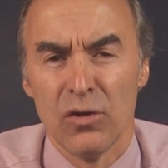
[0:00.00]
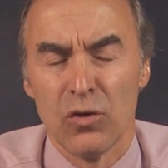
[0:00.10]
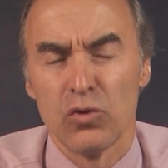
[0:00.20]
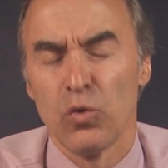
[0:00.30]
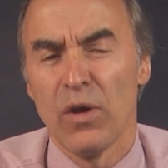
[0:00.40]

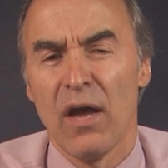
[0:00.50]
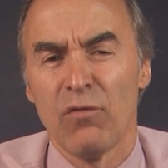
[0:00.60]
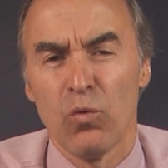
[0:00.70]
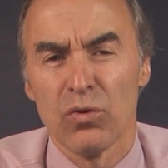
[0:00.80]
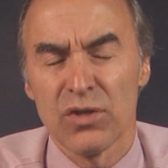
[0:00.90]
do we have a
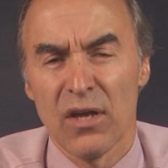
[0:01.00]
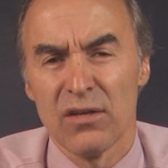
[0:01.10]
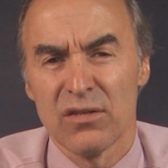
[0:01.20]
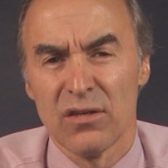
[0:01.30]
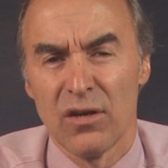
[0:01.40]
worst
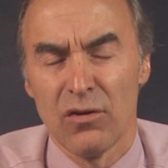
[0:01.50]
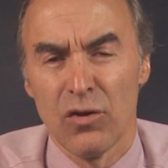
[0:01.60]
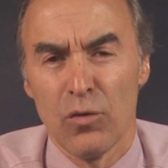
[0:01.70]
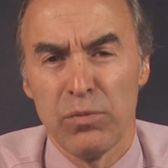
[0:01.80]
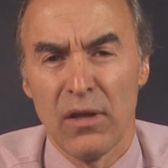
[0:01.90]
case
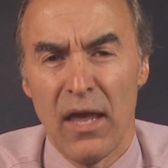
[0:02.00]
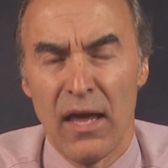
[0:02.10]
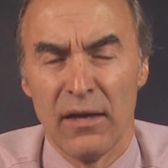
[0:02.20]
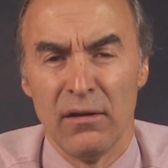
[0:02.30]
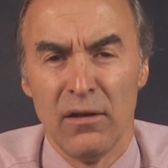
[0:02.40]
scenario
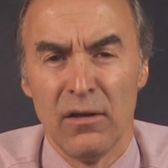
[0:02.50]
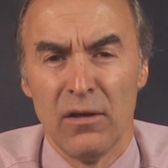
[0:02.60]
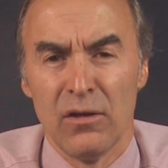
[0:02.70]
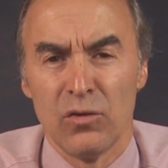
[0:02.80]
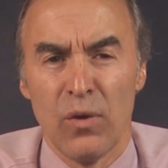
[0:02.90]
plan?
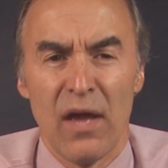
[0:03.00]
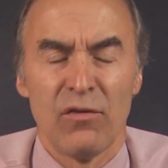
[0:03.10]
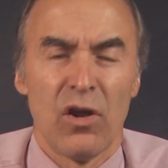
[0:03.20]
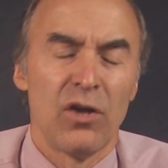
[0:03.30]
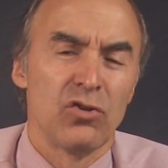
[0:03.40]
Do we have
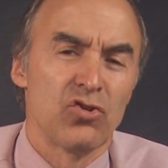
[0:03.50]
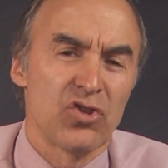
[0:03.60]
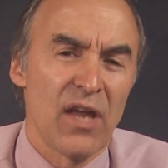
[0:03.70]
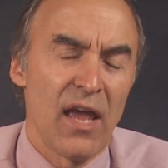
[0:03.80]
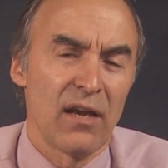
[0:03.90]
an
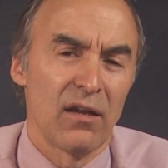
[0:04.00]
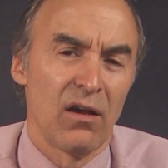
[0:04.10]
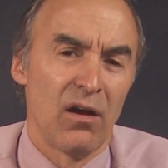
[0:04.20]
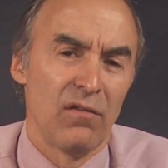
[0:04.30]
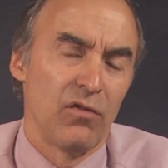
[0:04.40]
understanding
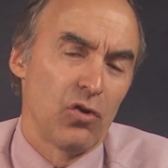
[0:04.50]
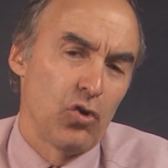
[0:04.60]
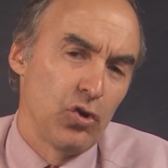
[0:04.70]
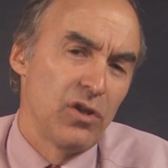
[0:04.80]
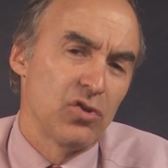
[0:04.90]
of,
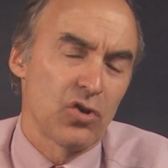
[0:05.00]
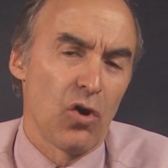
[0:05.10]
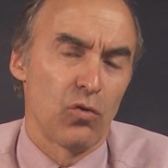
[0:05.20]
could this go